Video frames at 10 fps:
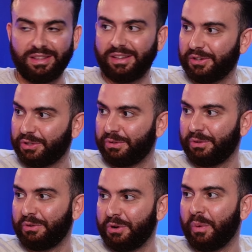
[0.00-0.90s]
the industry,
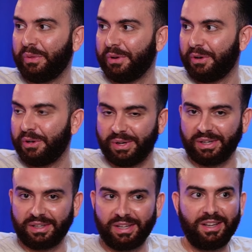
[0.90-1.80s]
who know what they're
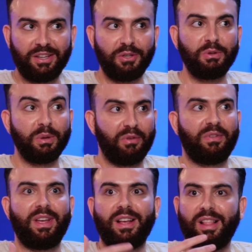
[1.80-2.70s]
doing, you can
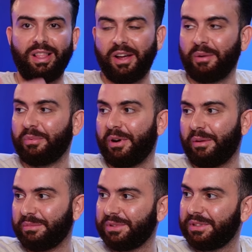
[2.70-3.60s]
prevent a lot of problems.